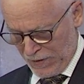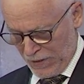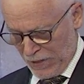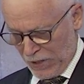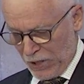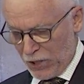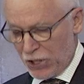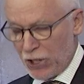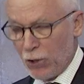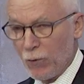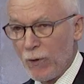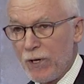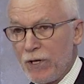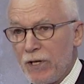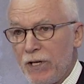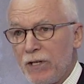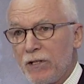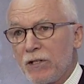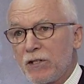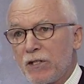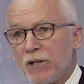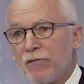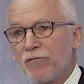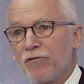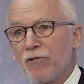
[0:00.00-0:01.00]
So we need
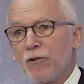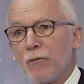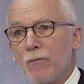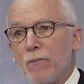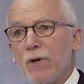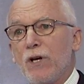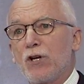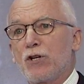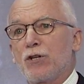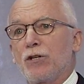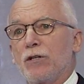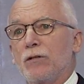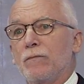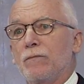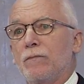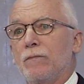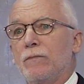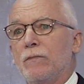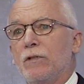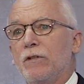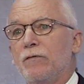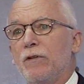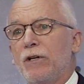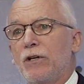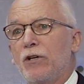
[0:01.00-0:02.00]
a different measure
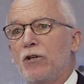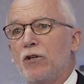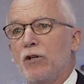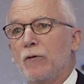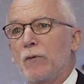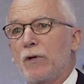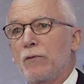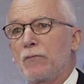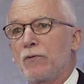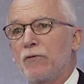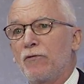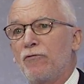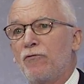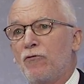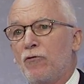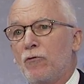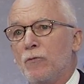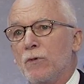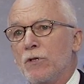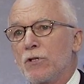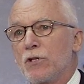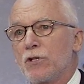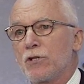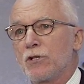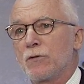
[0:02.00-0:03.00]
of economic
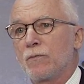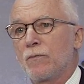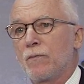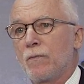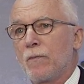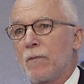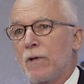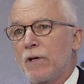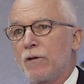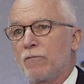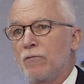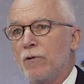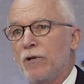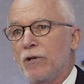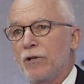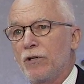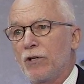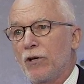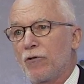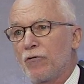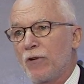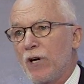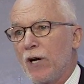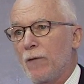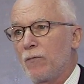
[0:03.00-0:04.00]
performance if we're going to
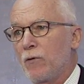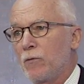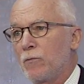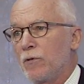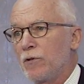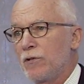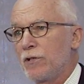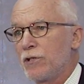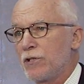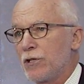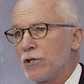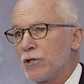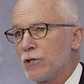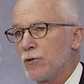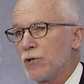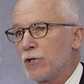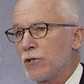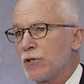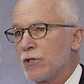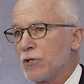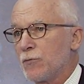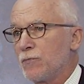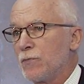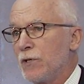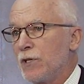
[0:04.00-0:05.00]
grapple with these
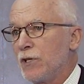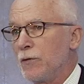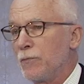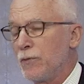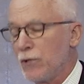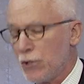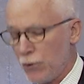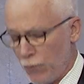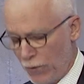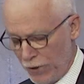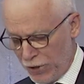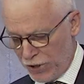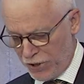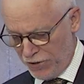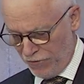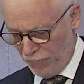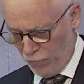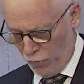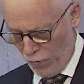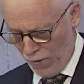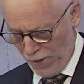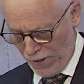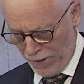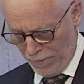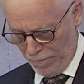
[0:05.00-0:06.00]
issues in a persuasive
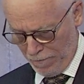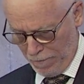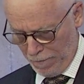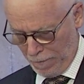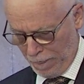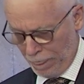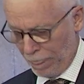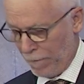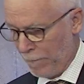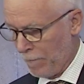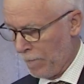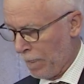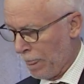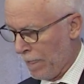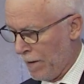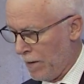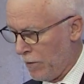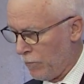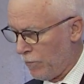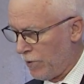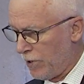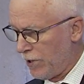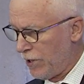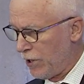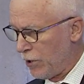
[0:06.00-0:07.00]
way.
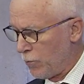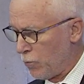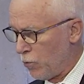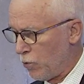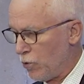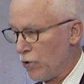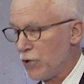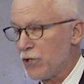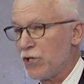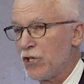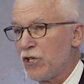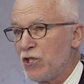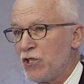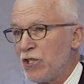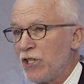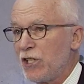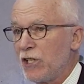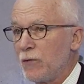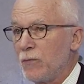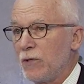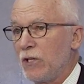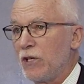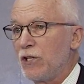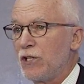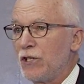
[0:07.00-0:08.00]
We need a more
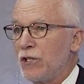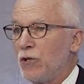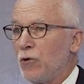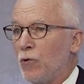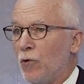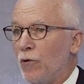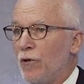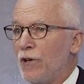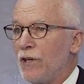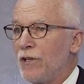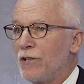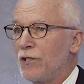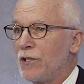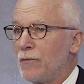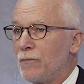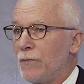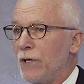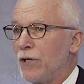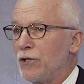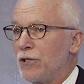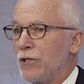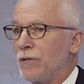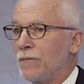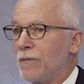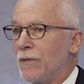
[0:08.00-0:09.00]
sustainability-oriented
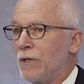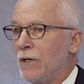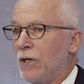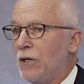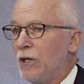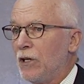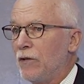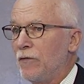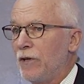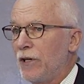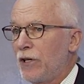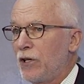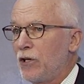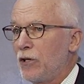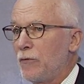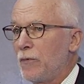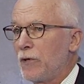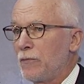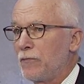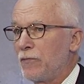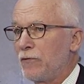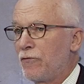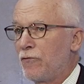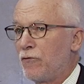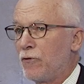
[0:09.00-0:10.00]
measure of
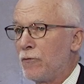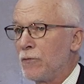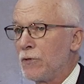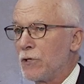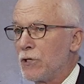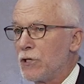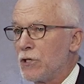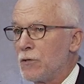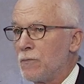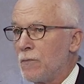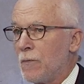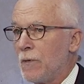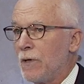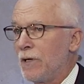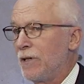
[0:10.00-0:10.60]
economic performance.